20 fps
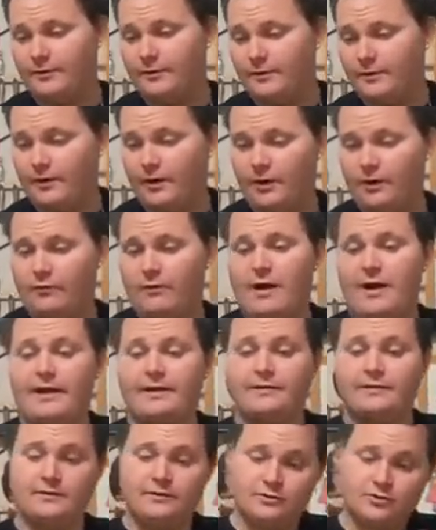All
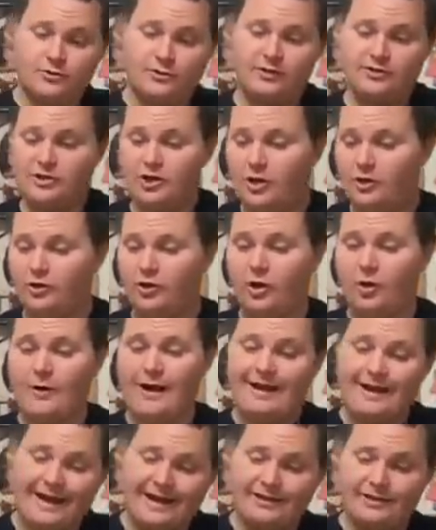right, so as y'all know,
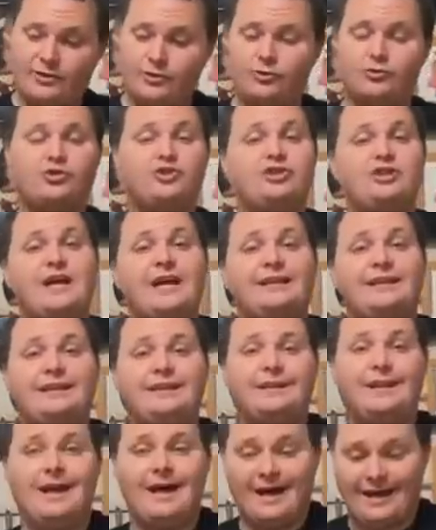I like to use jelly a
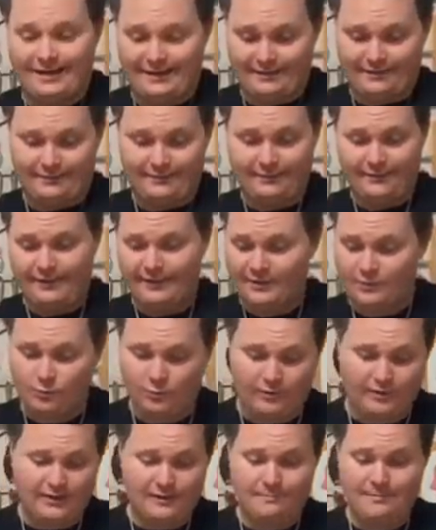lot. It's
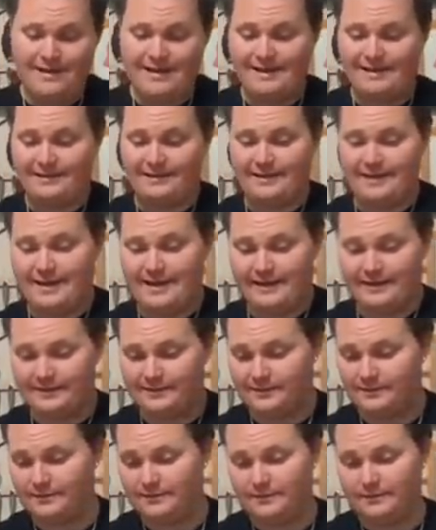one of the main
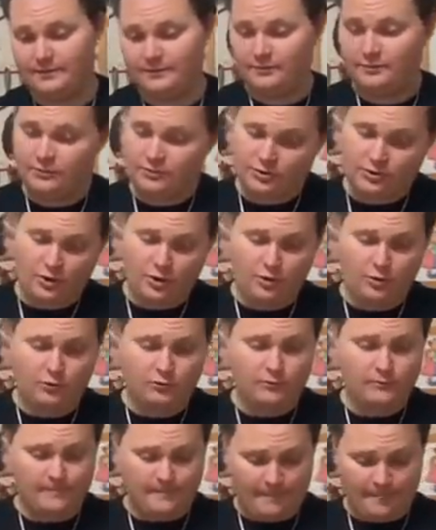things.
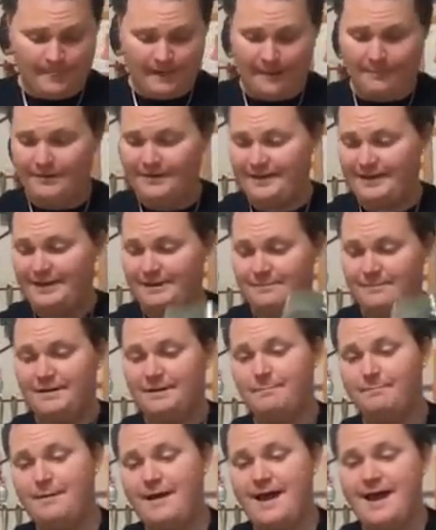So I'm gonna get me a
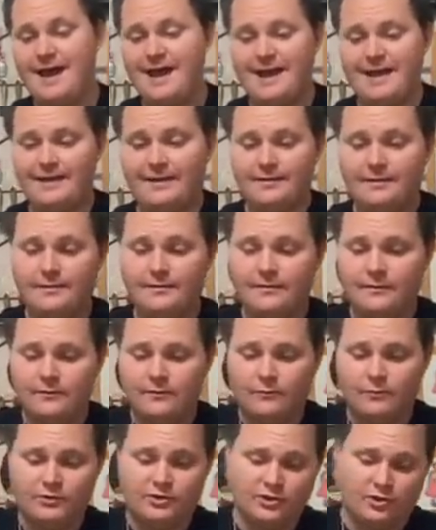bag,
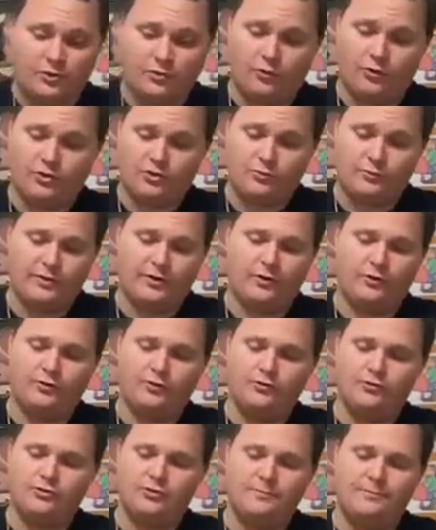which of course we don't
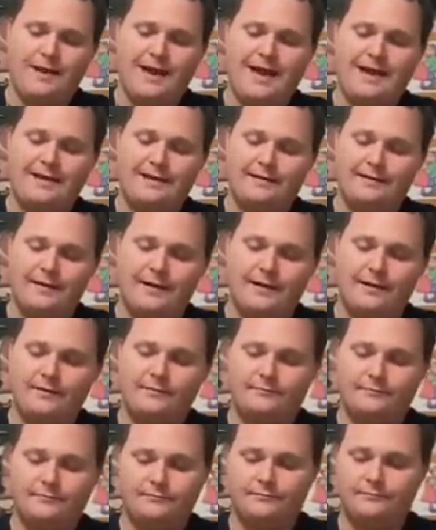use the bag in there,
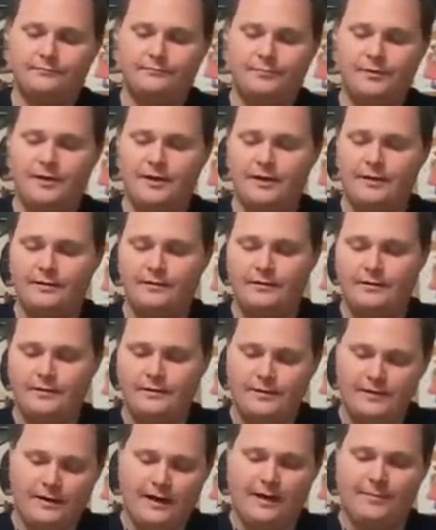but
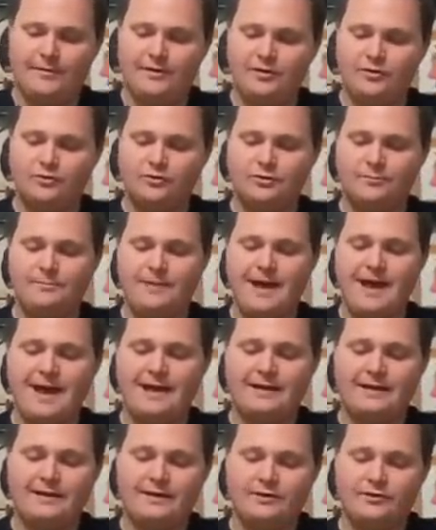I'm gonna use the
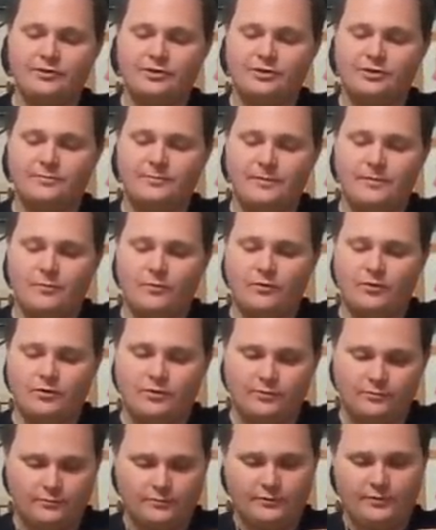bag here just to be more,
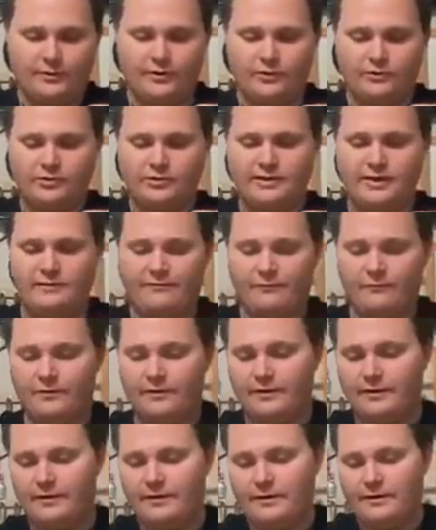you know, safe with
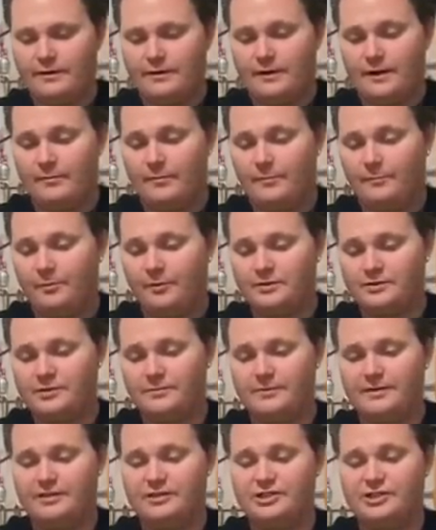it. I'm gonna put some
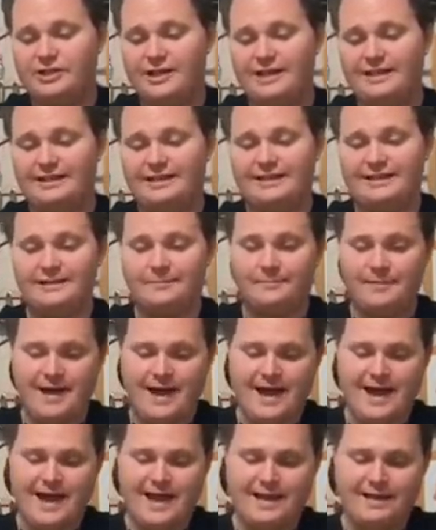of this jelly in a
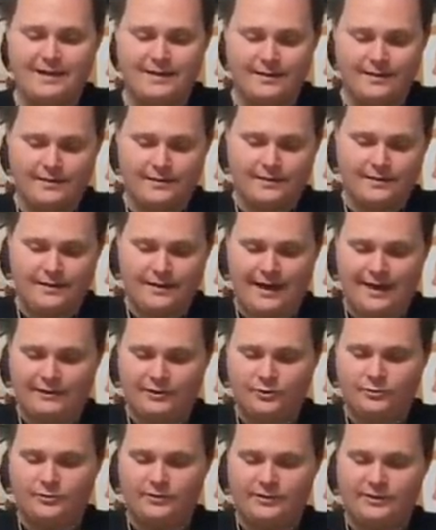bag. I
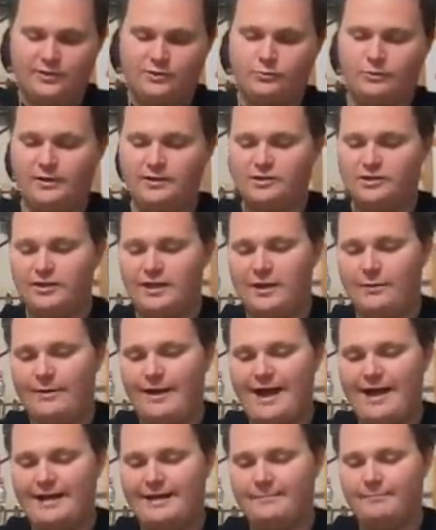do it this way so that way
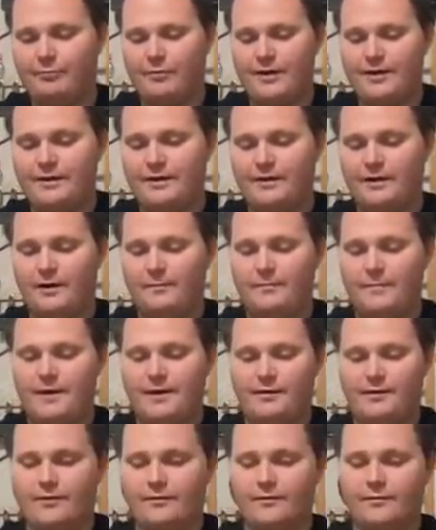I can break it up
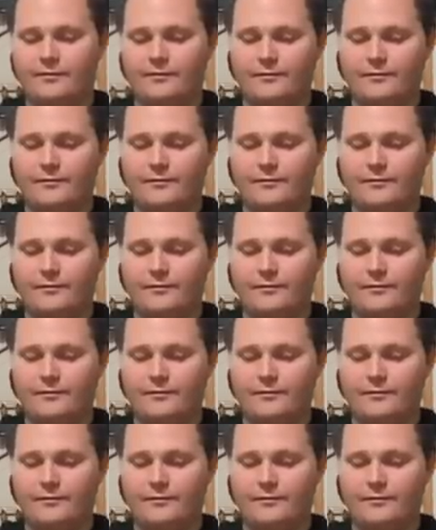better.